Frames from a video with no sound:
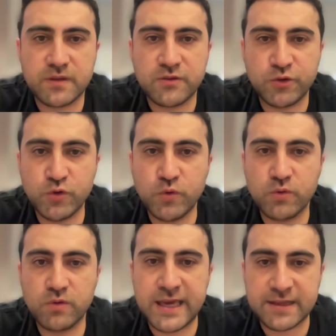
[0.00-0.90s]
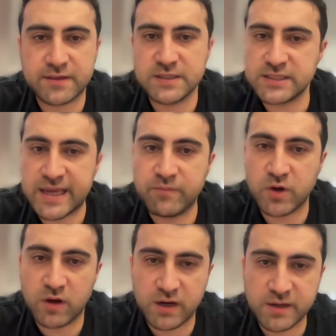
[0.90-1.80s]
to get the same
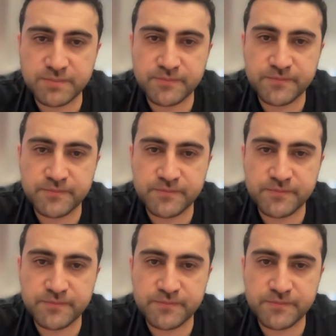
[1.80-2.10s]
color.